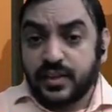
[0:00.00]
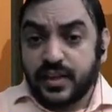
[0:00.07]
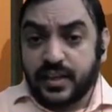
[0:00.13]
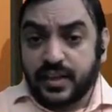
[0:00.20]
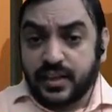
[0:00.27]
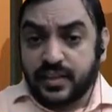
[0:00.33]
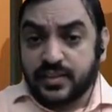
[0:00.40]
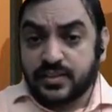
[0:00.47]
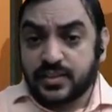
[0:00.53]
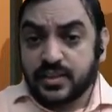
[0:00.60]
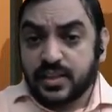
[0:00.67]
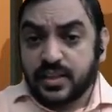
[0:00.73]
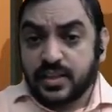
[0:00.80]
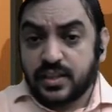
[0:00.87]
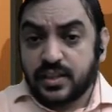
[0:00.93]
It is
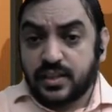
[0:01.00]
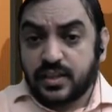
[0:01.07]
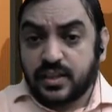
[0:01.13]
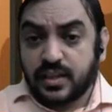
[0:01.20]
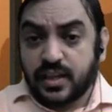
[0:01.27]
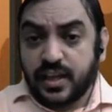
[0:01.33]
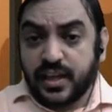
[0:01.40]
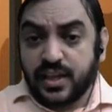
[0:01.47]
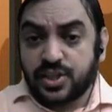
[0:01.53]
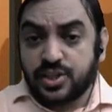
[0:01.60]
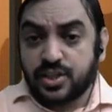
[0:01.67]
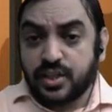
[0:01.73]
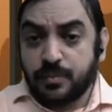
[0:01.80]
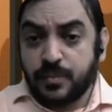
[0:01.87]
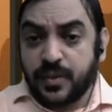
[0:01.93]

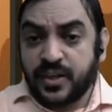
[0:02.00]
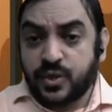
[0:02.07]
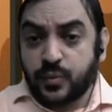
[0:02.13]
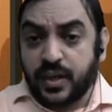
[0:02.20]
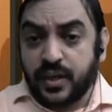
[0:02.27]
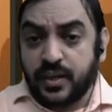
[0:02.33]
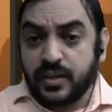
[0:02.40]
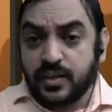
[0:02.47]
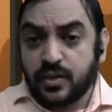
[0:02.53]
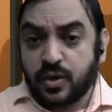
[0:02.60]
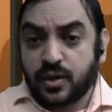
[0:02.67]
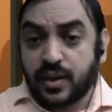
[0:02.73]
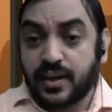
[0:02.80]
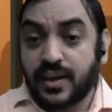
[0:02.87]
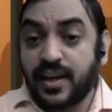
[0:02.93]
connection between
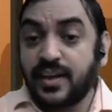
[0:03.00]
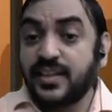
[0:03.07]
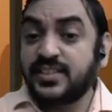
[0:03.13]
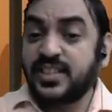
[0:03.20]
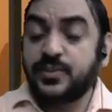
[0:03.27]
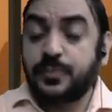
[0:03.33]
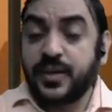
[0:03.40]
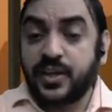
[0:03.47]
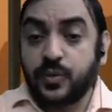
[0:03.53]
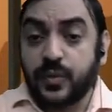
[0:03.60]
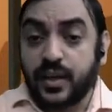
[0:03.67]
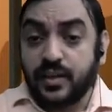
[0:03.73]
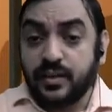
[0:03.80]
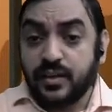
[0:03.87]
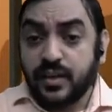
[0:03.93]
or analysis
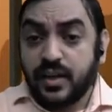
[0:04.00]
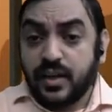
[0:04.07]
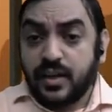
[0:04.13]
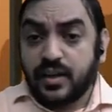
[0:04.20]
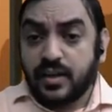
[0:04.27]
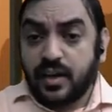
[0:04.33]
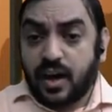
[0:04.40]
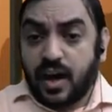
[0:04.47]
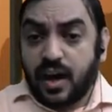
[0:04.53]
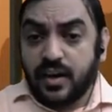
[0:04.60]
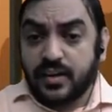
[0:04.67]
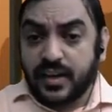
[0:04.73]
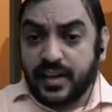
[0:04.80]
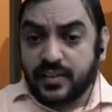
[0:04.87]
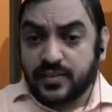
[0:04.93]
between
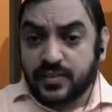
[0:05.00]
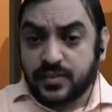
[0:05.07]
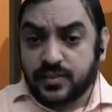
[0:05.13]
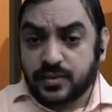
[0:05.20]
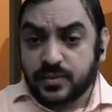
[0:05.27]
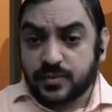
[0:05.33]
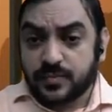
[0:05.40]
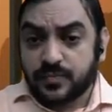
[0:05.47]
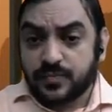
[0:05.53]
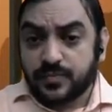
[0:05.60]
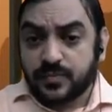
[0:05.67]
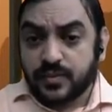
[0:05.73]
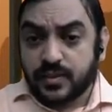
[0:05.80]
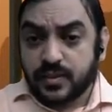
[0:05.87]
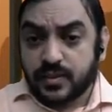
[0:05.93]
RS
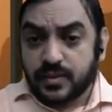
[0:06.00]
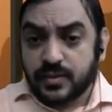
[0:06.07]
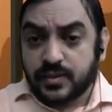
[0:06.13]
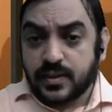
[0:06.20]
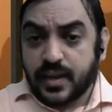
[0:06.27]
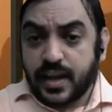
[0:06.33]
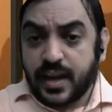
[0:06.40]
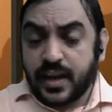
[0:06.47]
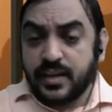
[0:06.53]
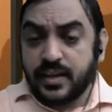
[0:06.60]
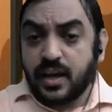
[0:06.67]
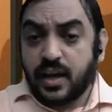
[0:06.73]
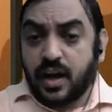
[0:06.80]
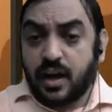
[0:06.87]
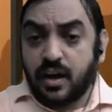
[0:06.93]
and
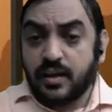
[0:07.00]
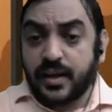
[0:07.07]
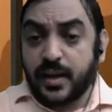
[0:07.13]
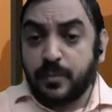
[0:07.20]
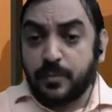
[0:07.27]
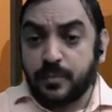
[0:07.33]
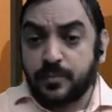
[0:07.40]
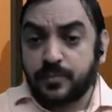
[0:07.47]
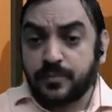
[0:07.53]
RM.